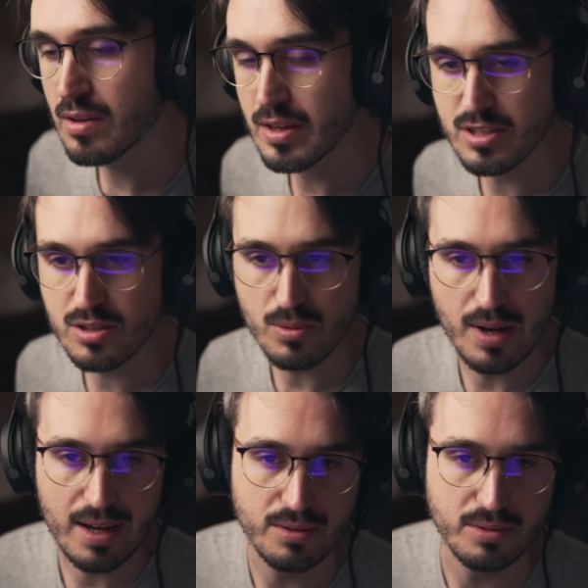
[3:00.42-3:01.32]
It's too
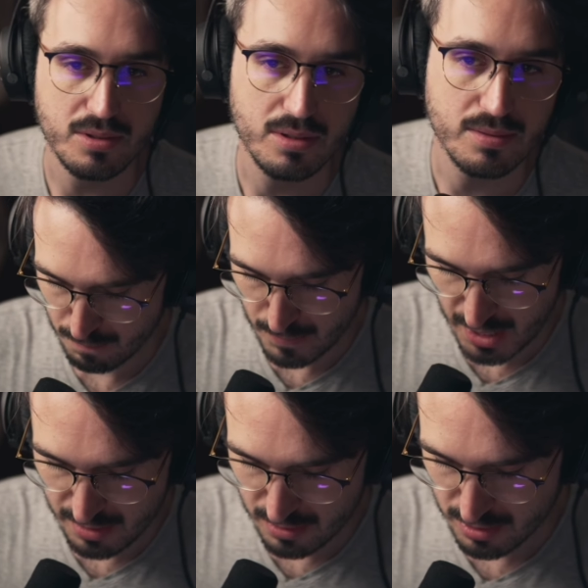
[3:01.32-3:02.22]
loud.
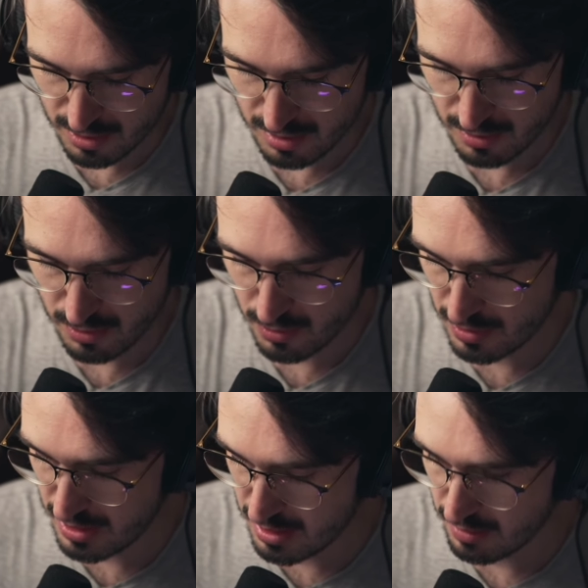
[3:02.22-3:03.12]

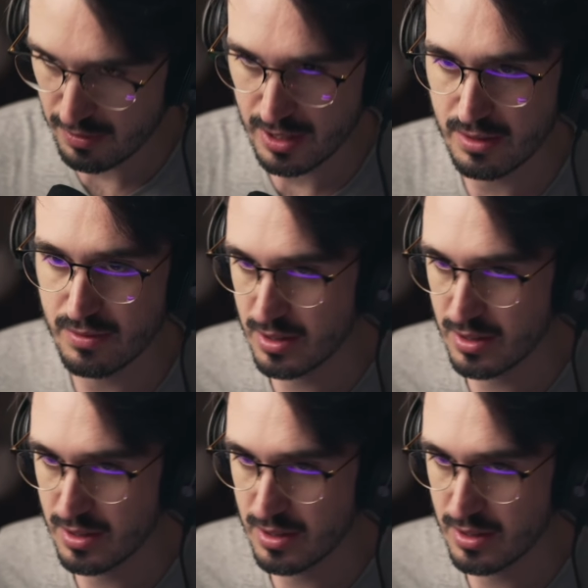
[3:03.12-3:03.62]
-25.